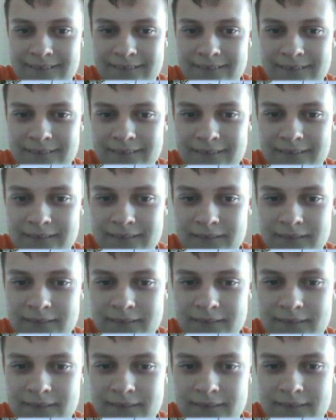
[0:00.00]

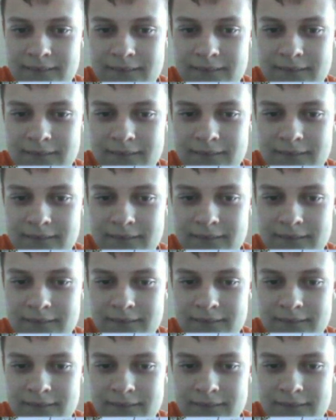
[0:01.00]

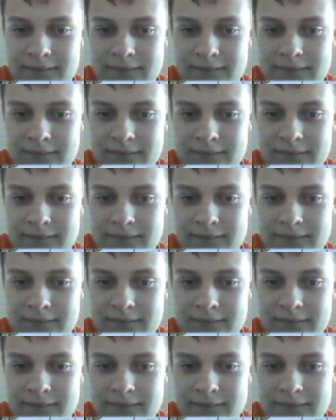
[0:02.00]
(silence)